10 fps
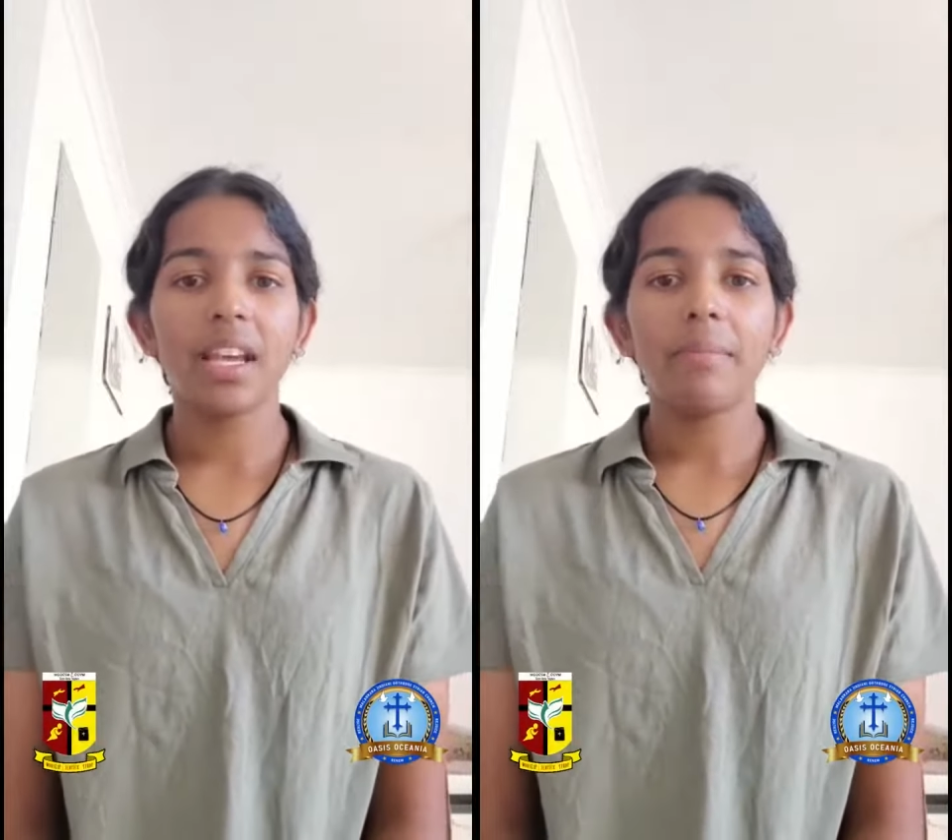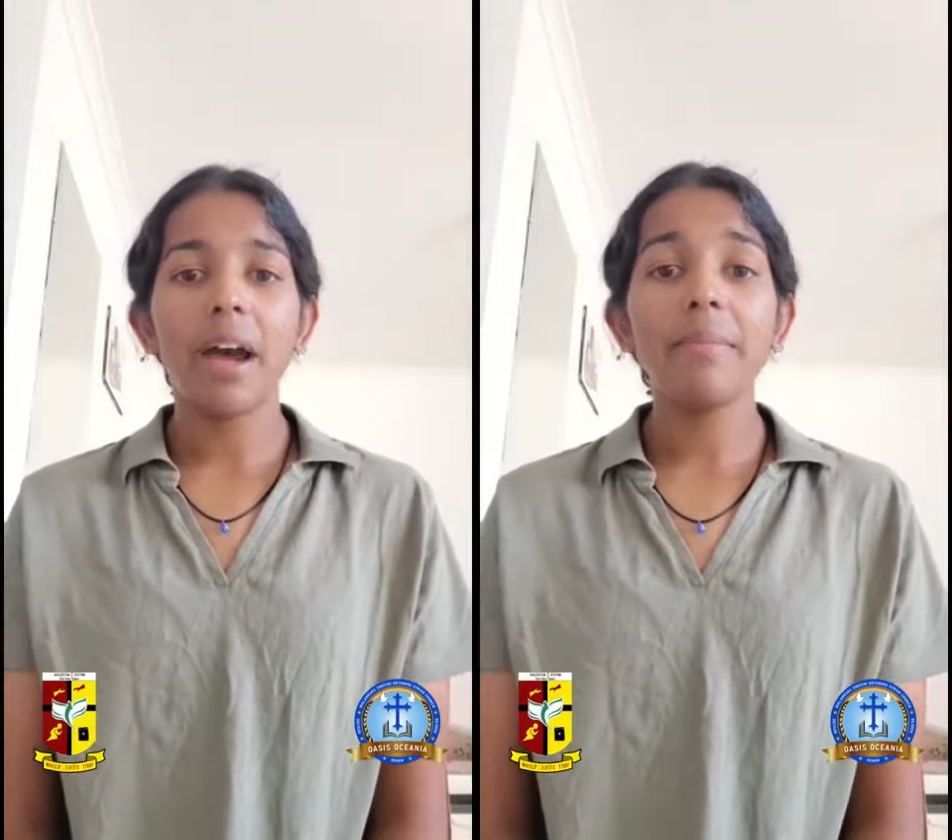
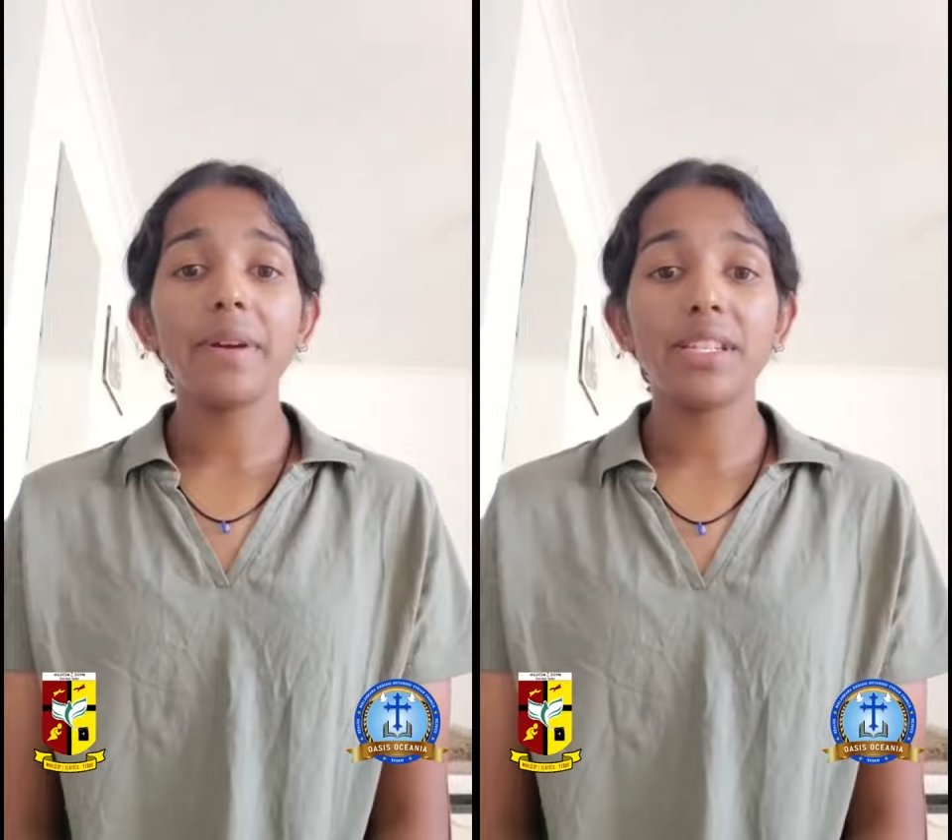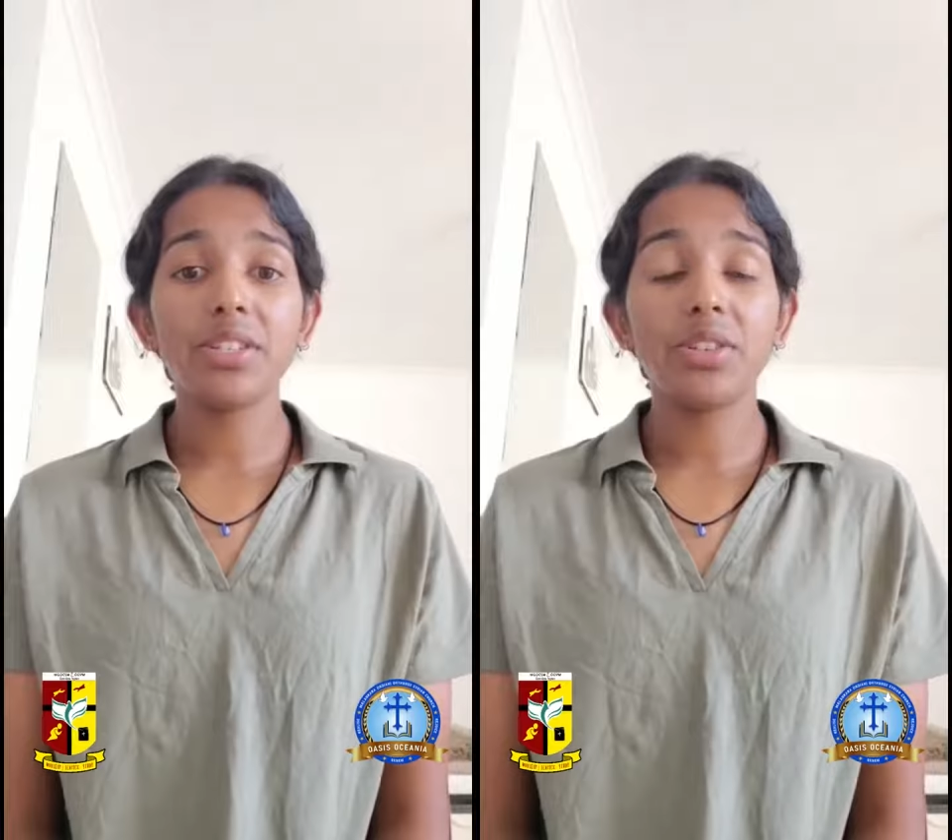My
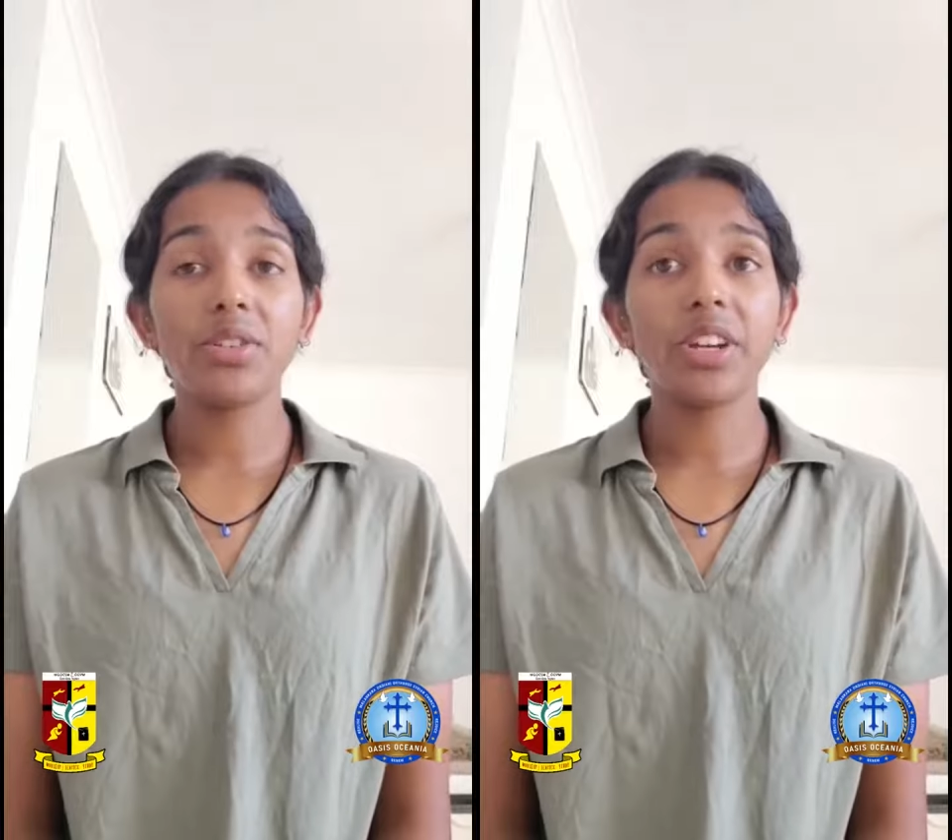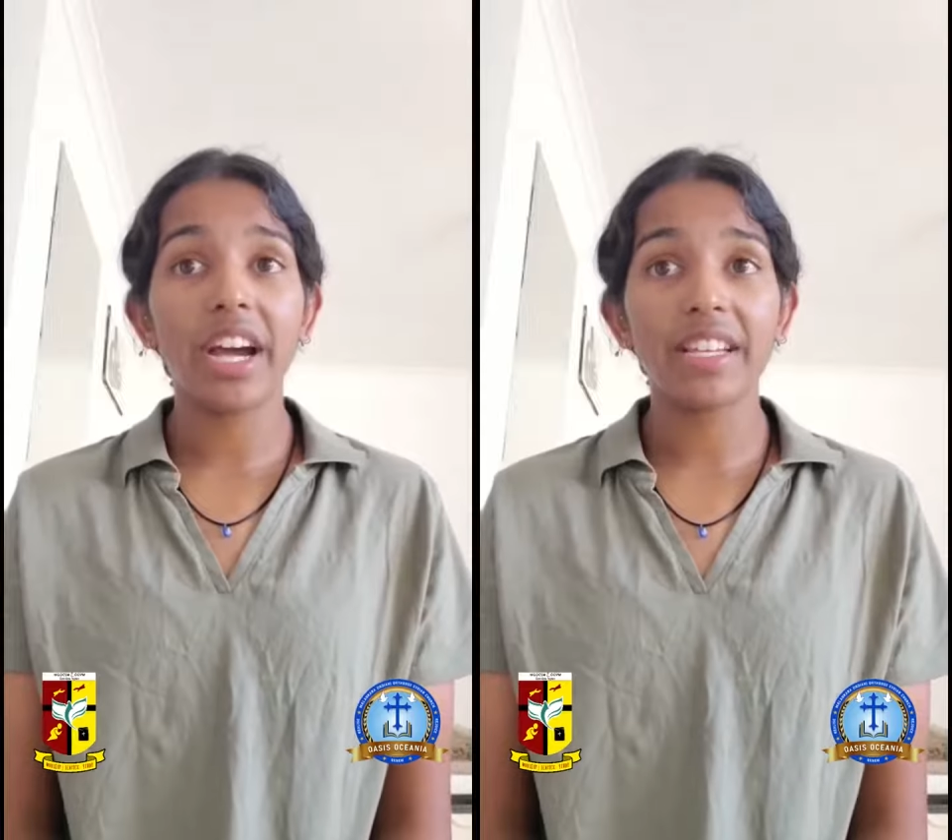message to
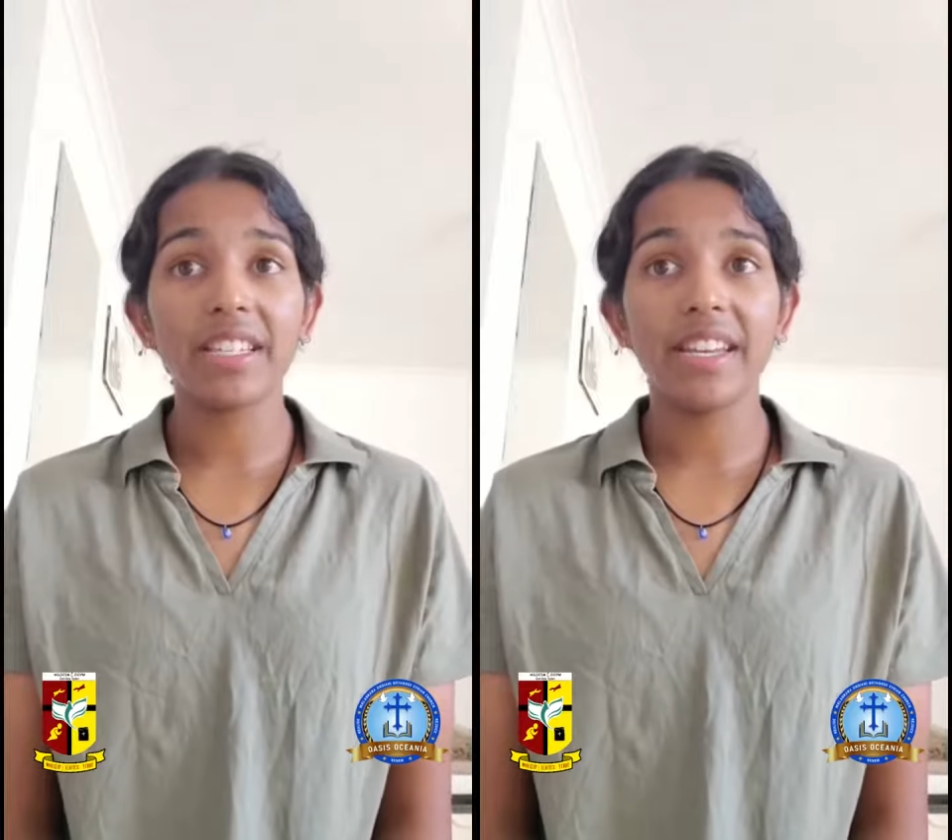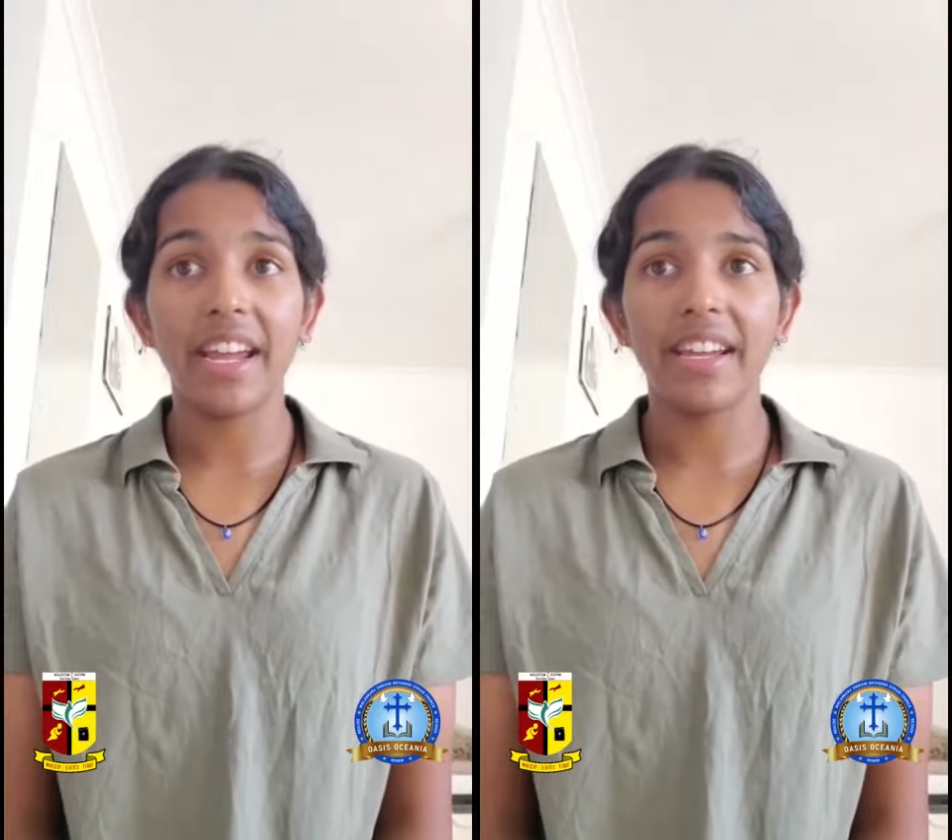you guys
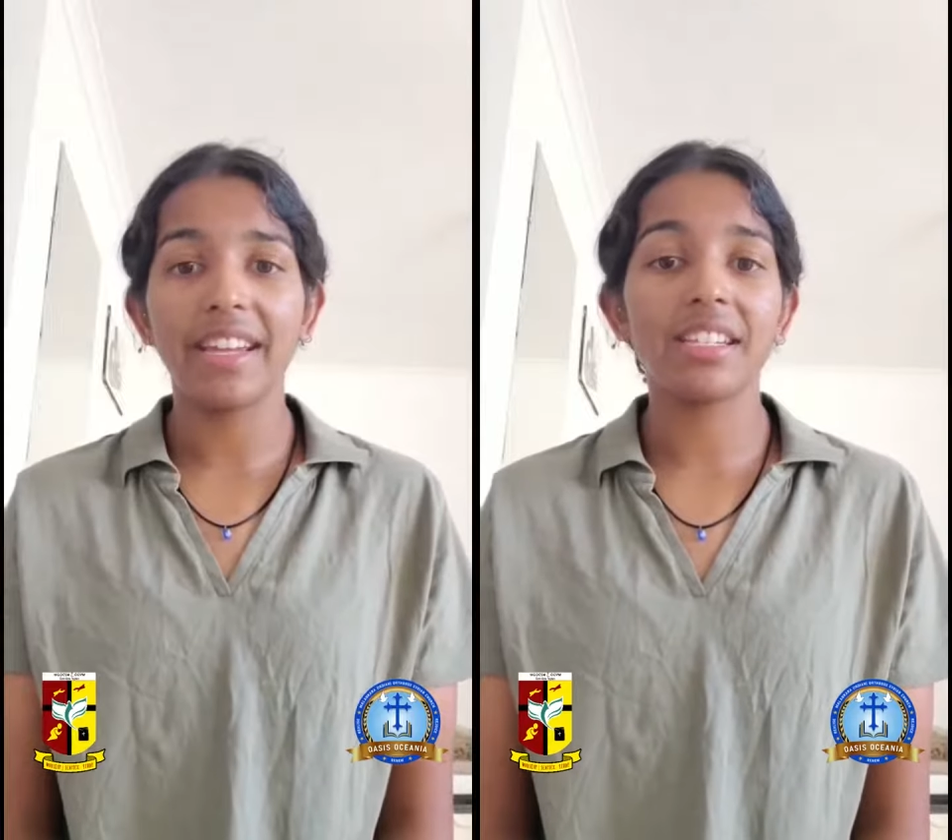today